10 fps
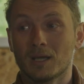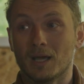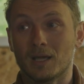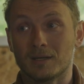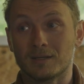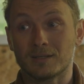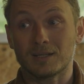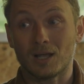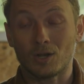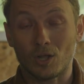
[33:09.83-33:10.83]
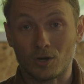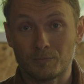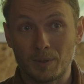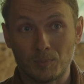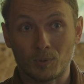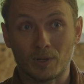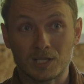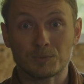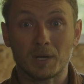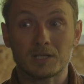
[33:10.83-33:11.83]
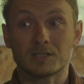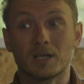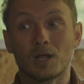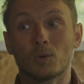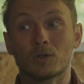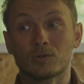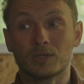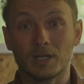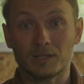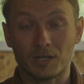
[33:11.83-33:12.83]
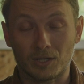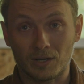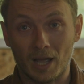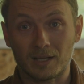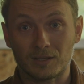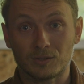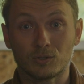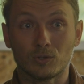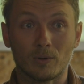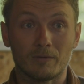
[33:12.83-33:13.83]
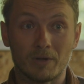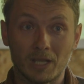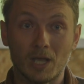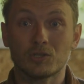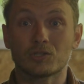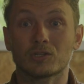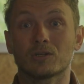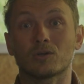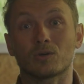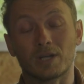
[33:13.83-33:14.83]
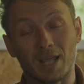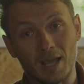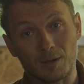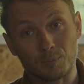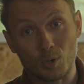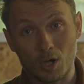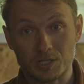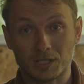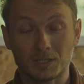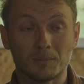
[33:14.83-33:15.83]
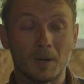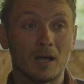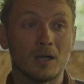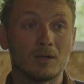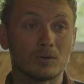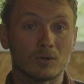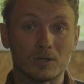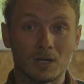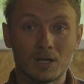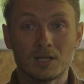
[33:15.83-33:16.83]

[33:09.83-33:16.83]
and a lot of people expressed that they want to take their Eikan to a vacation, or they had a project in mind or